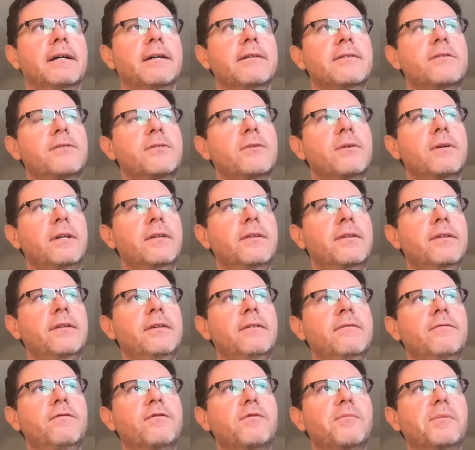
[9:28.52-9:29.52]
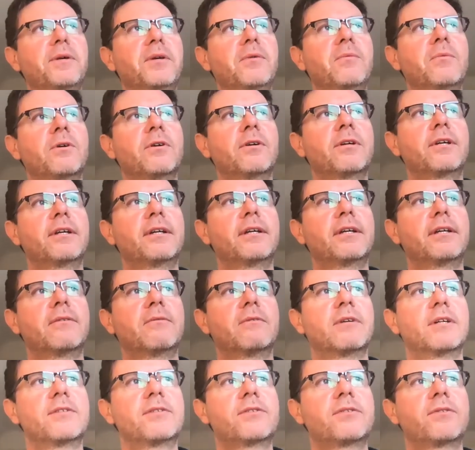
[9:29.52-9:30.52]
so I think for me, working in
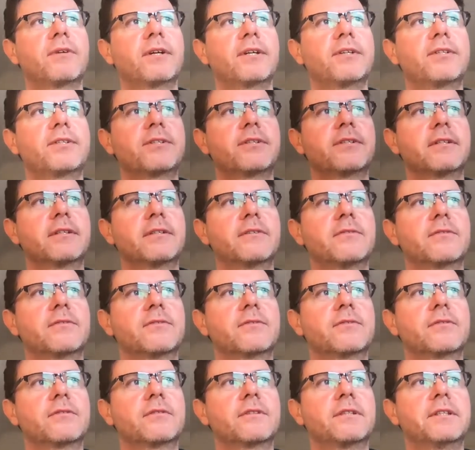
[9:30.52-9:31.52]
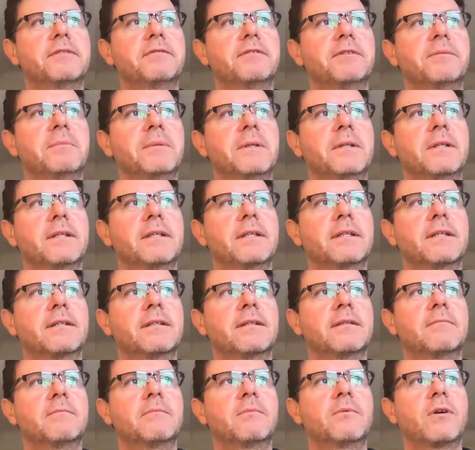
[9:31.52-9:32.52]
restoration has given me
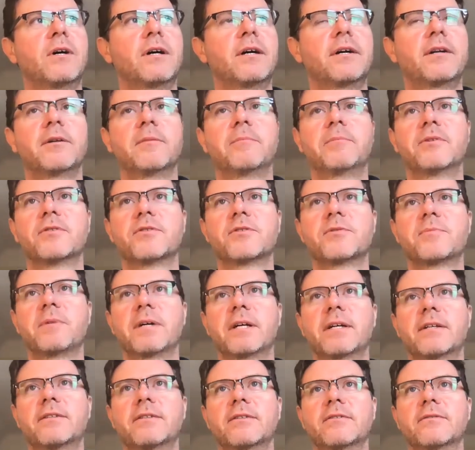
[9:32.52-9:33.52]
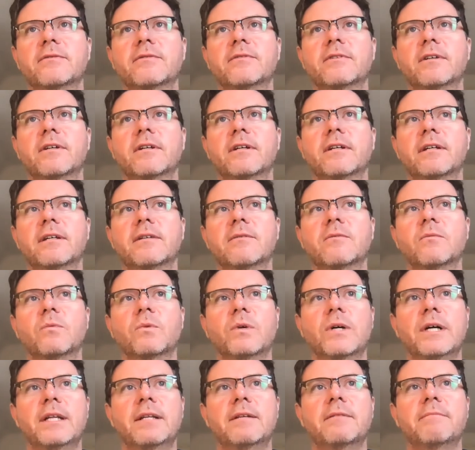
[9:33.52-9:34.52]
a broader perspective on
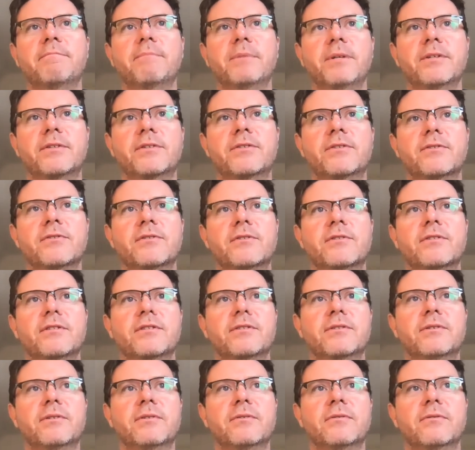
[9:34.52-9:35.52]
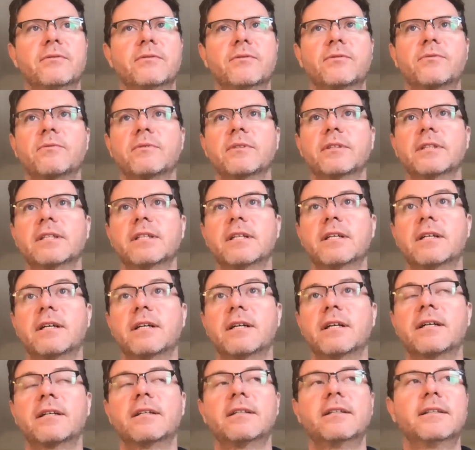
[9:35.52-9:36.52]
what beaches and dunes really
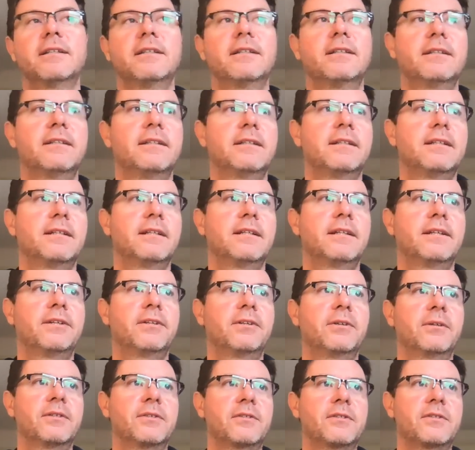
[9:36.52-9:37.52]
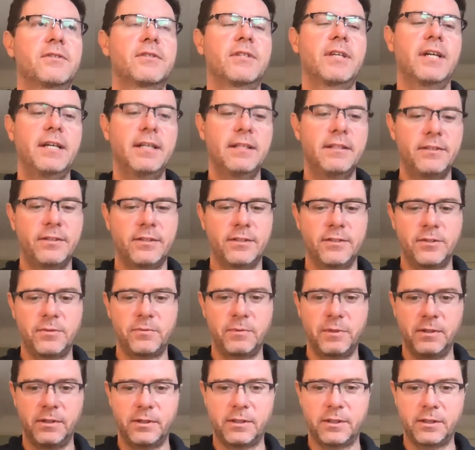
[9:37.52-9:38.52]
are. As a scientist,
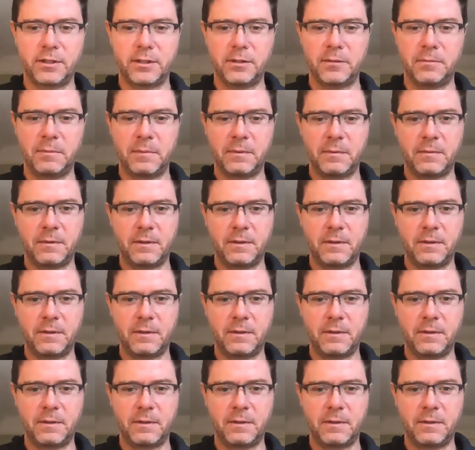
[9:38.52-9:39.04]
we look at them